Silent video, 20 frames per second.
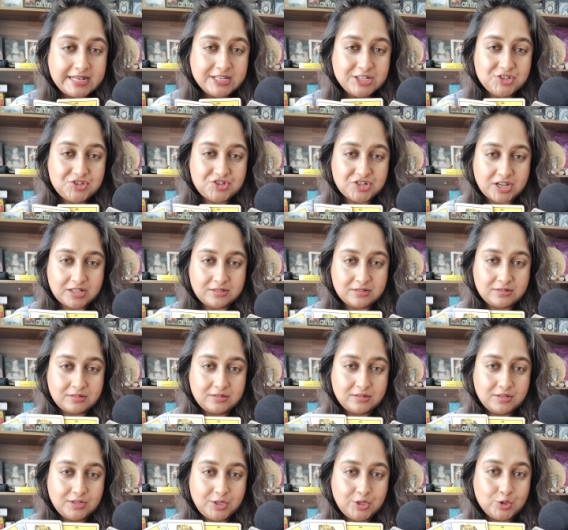at each
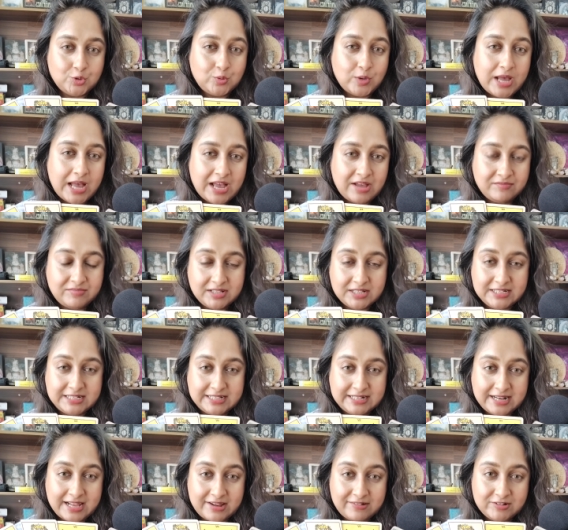other, you have
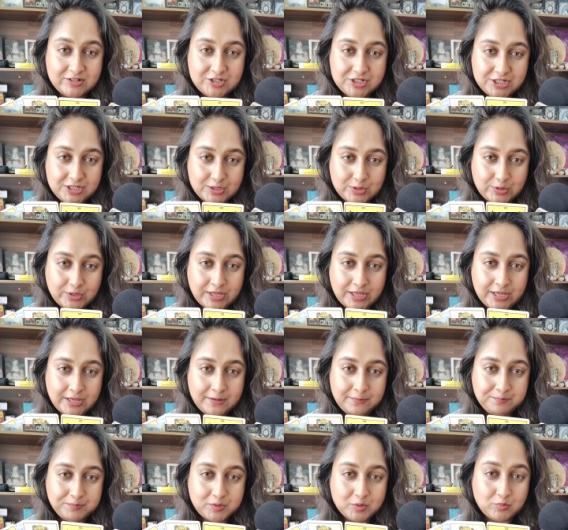that clarity, okay?